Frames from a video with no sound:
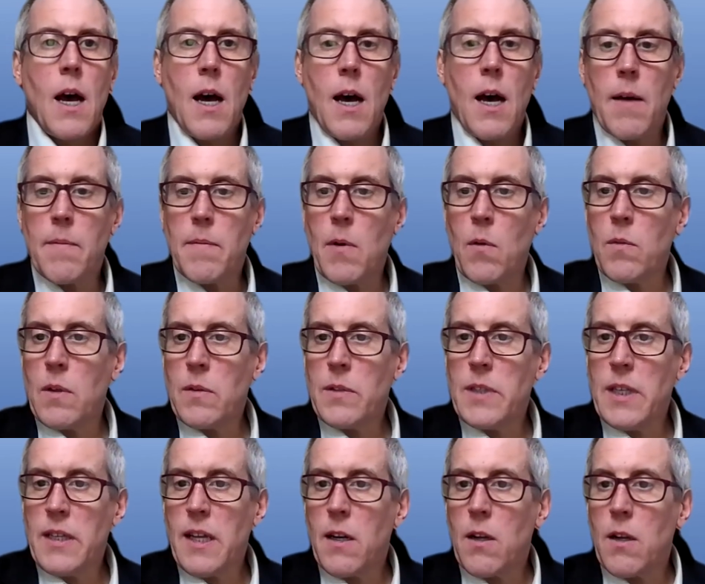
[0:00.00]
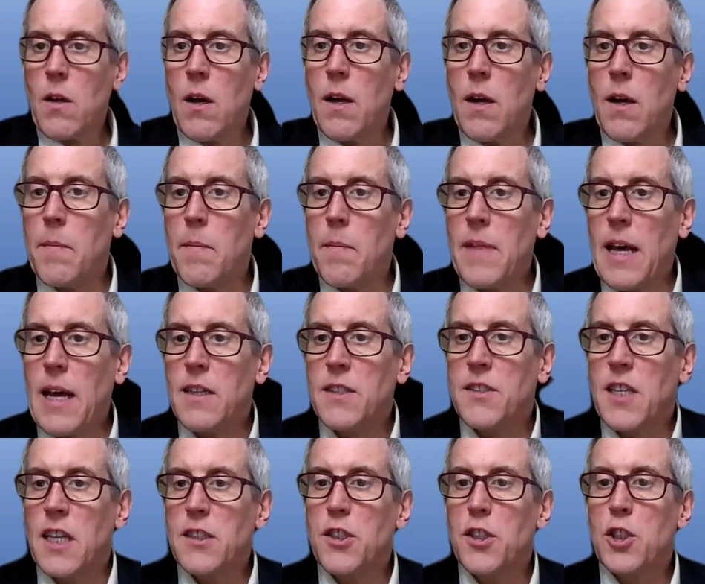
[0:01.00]
We did get a, not a
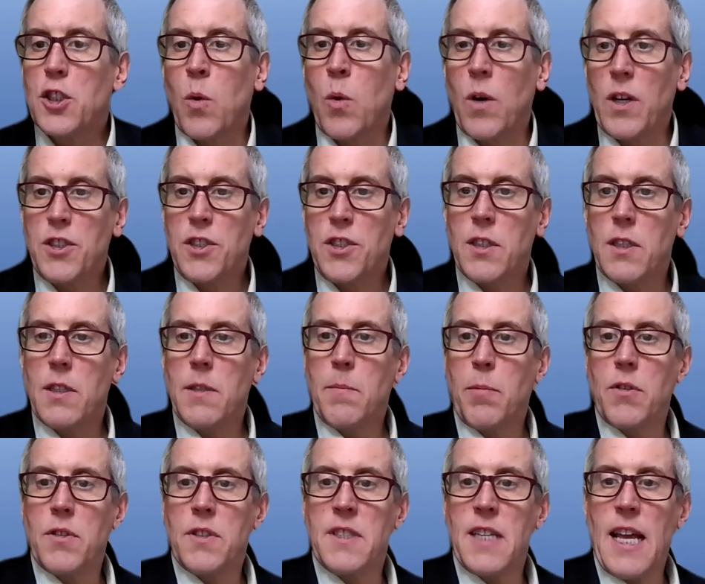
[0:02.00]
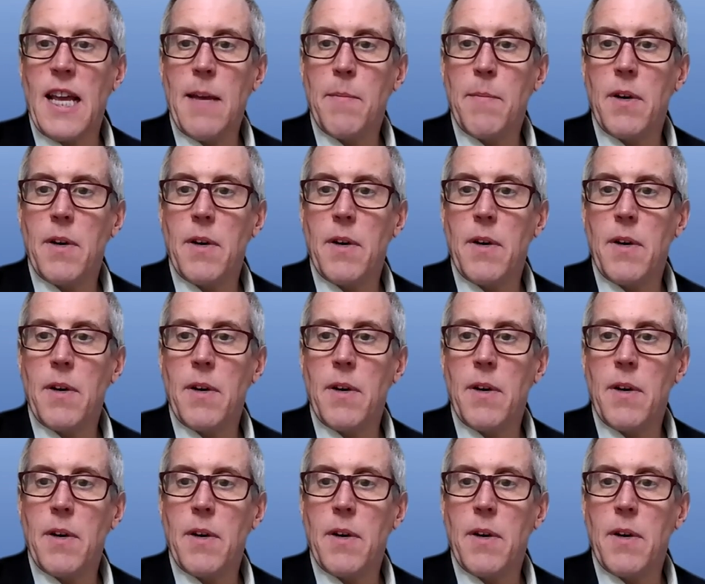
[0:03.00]
census question per se,